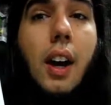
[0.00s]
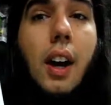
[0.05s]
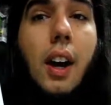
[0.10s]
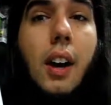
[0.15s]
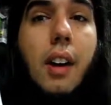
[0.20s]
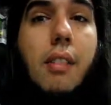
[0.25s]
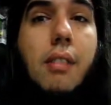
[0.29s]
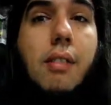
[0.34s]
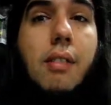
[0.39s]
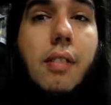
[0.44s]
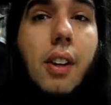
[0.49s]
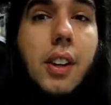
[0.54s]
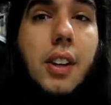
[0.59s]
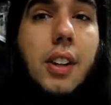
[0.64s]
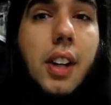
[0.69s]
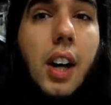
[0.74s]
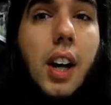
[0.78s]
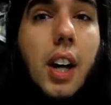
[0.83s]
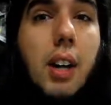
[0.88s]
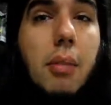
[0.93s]

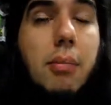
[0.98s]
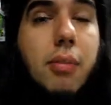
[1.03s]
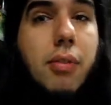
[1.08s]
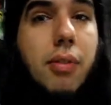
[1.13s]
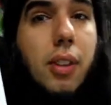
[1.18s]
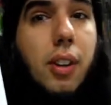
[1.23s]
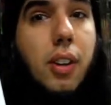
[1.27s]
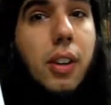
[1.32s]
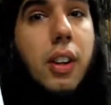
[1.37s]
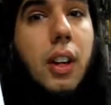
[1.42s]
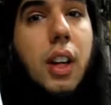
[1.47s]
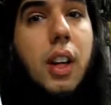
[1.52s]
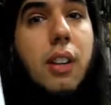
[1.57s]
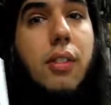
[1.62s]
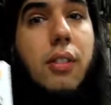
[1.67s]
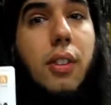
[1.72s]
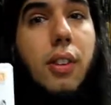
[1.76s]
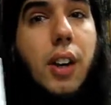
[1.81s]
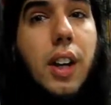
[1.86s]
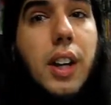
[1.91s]
fun time for
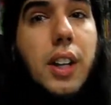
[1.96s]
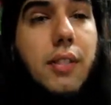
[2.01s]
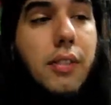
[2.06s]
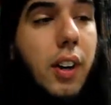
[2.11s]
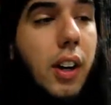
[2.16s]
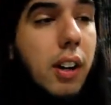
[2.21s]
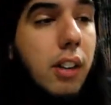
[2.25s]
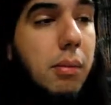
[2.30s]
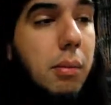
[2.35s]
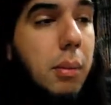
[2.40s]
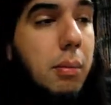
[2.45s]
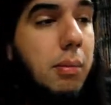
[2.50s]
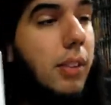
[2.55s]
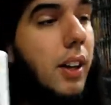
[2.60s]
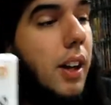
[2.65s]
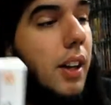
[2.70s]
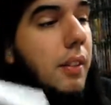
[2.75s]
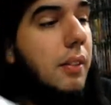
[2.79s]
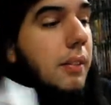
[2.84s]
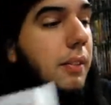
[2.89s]
any Fire
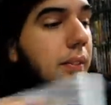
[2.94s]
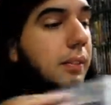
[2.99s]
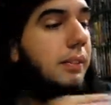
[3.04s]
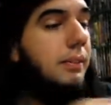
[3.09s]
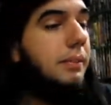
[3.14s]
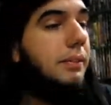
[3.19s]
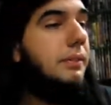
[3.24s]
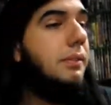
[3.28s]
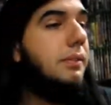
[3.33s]
Emblem fan.